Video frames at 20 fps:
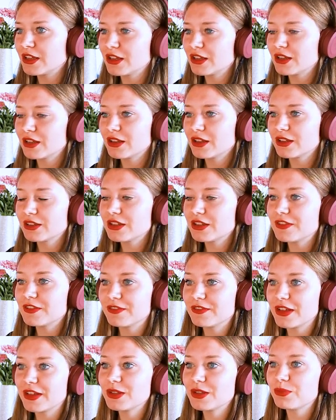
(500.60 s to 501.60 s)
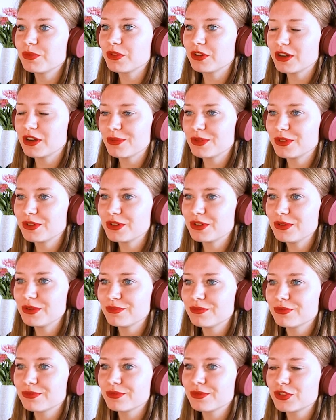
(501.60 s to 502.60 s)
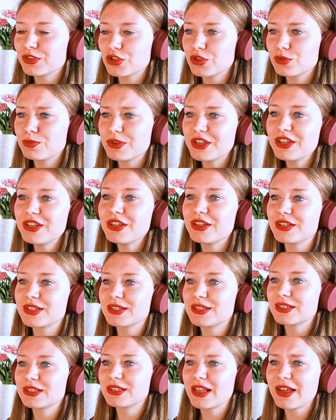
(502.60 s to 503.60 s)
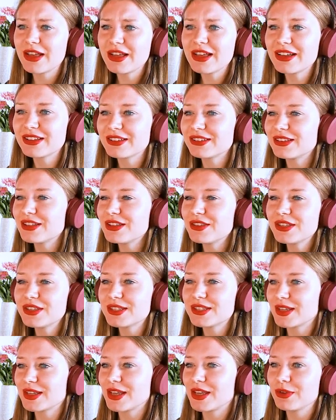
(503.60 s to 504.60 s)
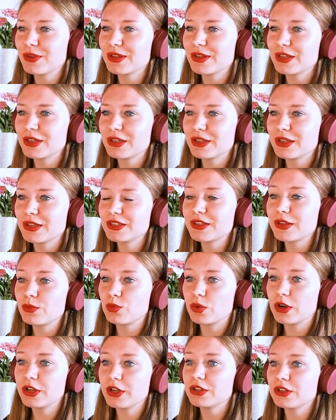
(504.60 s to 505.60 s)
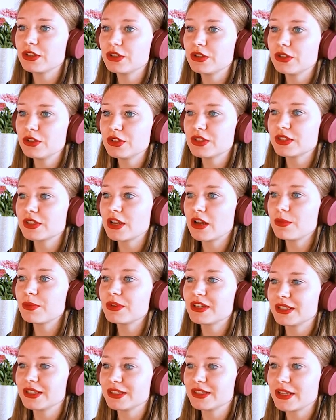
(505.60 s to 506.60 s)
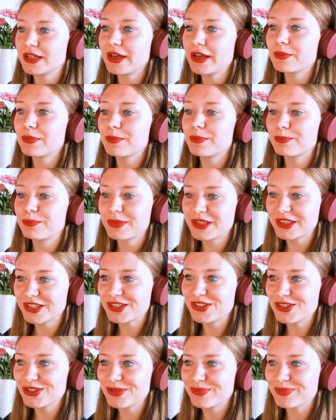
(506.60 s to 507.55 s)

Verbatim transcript: and event parameter, it should be exactly the same as the one you set up in Tag Manager.